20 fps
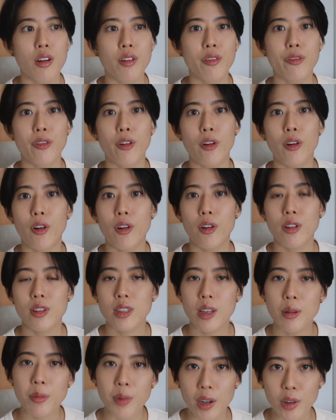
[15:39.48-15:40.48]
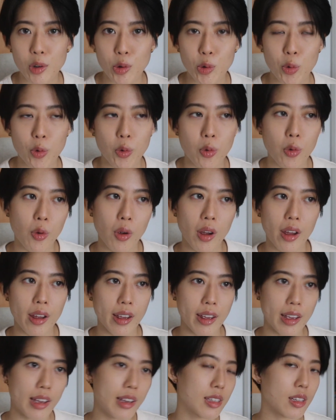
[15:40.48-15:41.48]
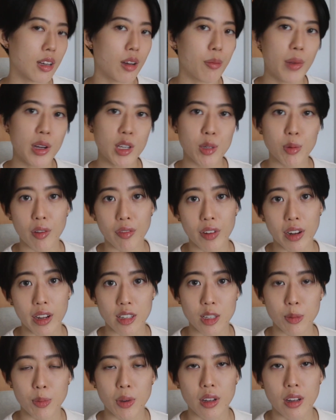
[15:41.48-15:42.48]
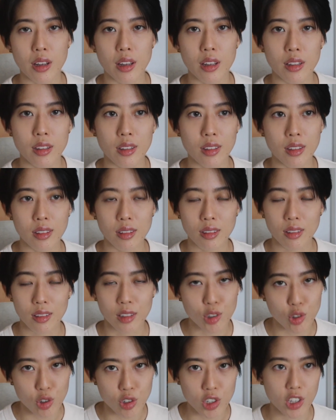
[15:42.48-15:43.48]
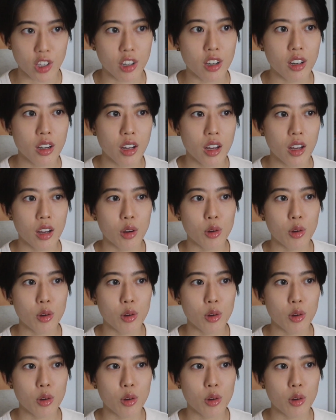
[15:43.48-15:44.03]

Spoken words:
for someone who is much more of an expert in literature,